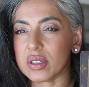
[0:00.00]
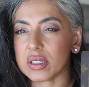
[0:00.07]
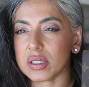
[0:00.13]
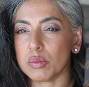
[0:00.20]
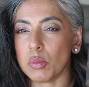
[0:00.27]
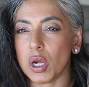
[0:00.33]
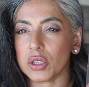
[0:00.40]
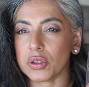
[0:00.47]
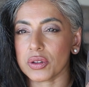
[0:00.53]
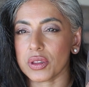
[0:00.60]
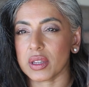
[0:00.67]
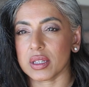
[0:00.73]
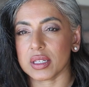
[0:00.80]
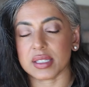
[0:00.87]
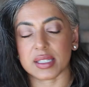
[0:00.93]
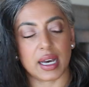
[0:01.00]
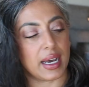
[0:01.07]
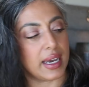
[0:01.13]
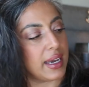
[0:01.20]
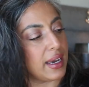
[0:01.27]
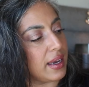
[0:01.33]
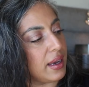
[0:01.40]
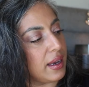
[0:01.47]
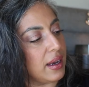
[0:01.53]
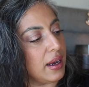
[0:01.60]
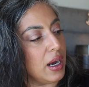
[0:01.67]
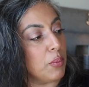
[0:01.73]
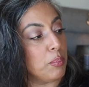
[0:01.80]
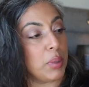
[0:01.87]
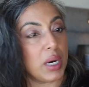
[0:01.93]
is smaller than this guy.
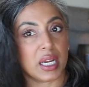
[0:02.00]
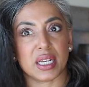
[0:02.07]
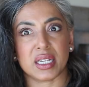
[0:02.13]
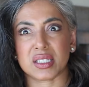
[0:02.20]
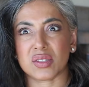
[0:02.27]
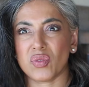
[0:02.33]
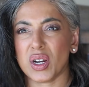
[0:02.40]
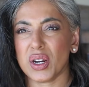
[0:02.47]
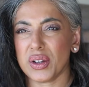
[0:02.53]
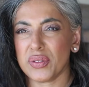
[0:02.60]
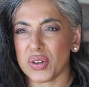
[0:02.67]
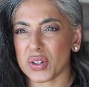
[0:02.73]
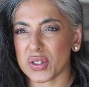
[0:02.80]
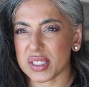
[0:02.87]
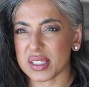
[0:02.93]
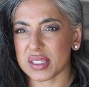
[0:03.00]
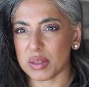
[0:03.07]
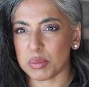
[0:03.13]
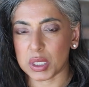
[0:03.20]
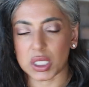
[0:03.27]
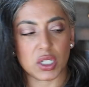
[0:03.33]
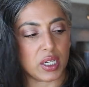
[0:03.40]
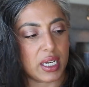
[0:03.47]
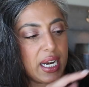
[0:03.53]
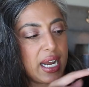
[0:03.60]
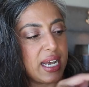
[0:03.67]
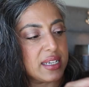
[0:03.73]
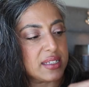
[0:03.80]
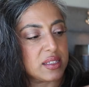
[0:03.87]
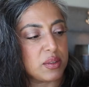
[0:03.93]
But it's very, very similar. It
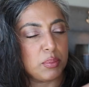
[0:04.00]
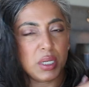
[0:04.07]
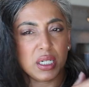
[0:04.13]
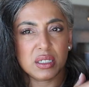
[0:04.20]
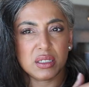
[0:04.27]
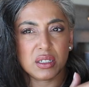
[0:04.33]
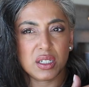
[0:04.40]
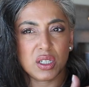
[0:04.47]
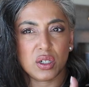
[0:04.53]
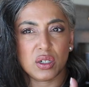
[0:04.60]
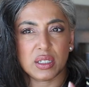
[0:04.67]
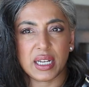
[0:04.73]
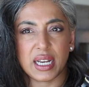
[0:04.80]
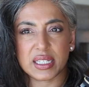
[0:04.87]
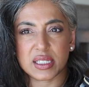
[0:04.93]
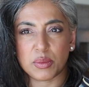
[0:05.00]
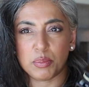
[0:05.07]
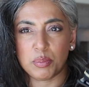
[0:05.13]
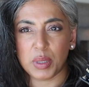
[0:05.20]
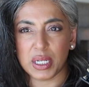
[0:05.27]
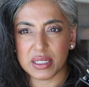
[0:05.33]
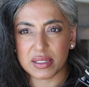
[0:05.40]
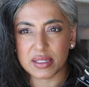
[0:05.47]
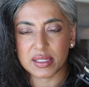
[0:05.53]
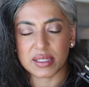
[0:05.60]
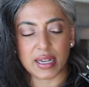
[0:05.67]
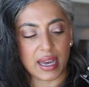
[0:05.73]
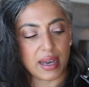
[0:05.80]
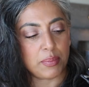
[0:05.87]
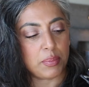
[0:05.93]
has the button, it has a button
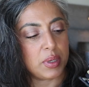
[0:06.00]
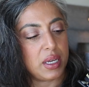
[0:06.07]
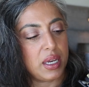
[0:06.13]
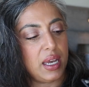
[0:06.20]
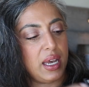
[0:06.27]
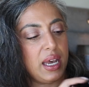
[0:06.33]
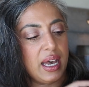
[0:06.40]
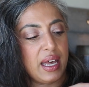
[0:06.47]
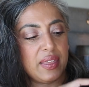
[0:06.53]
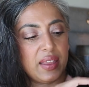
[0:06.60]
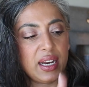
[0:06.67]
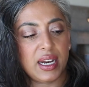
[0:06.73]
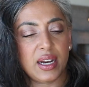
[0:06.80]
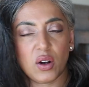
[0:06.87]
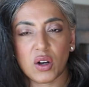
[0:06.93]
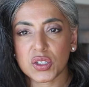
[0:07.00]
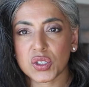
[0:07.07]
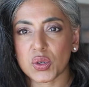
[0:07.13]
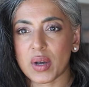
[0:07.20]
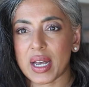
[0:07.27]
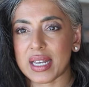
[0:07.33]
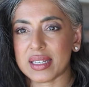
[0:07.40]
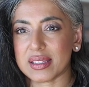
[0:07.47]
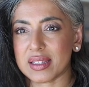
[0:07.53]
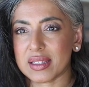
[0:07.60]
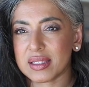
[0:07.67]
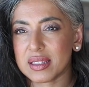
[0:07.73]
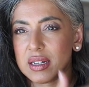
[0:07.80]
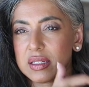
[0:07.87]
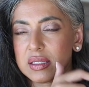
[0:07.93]
snap, and then it also has
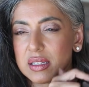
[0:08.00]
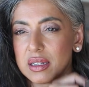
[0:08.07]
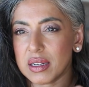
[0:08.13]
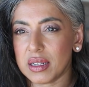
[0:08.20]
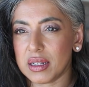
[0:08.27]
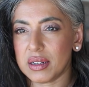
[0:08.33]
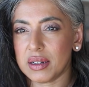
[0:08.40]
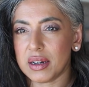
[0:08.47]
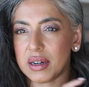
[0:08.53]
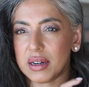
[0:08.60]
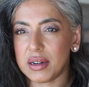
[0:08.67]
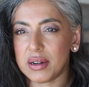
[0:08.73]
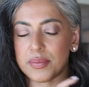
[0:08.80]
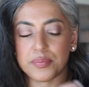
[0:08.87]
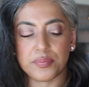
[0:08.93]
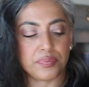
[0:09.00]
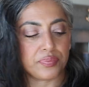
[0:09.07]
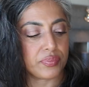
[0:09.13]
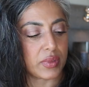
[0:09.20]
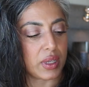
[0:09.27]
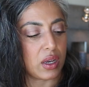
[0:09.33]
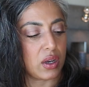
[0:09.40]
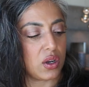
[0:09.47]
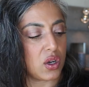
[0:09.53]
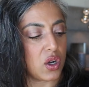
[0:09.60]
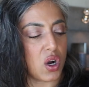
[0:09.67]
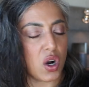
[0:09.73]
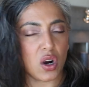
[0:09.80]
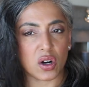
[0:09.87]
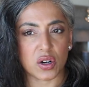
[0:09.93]
this gusseted
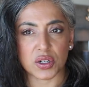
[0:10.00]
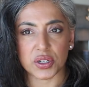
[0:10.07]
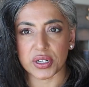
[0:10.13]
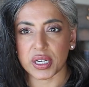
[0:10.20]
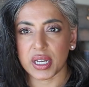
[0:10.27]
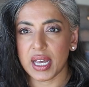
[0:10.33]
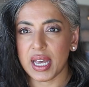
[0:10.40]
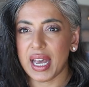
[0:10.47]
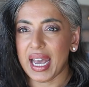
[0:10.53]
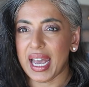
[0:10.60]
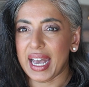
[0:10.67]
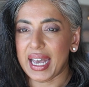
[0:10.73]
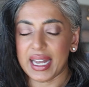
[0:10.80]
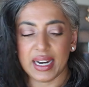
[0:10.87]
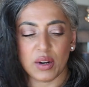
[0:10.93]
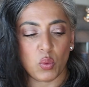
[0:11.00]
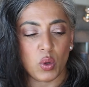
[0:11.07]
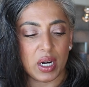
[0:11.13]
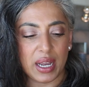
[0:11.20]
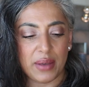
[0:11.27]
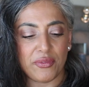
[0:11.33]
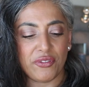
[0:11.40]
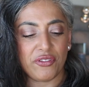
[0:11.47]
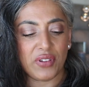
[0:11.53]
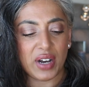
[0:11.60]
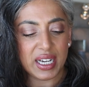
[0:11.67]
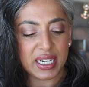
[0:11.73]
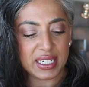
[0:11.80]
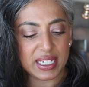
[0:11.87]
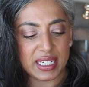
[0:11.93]
card. And what I'm
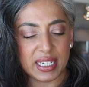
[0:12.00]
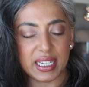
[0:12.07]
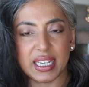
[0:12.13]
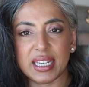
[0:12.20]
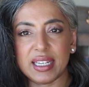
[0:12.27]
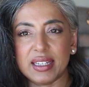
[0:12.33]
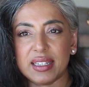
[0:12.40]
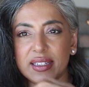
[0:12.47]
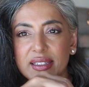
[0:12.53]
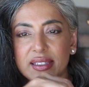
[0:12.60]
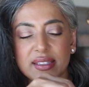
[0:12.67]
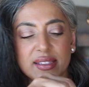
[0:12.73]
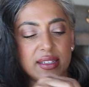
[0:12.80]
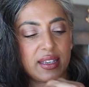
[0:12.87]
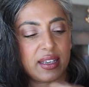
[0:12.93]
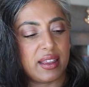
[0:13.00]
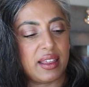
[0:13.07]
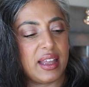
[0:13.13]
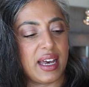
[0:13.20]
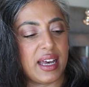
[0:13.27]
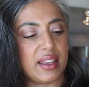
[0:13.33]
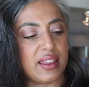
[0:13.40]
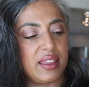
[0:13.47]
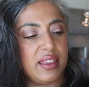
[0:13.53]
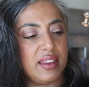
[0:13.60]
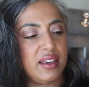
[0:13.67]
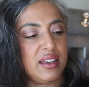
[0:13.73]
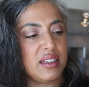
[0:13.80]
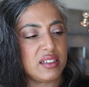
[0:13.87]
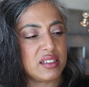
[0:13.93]
finding is that
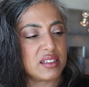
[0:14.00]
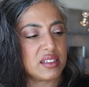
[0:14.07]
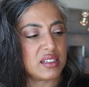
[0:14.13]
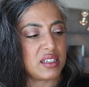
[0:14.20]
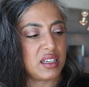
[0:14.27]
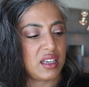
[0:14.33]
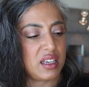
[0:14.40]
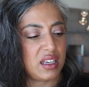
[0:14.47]
this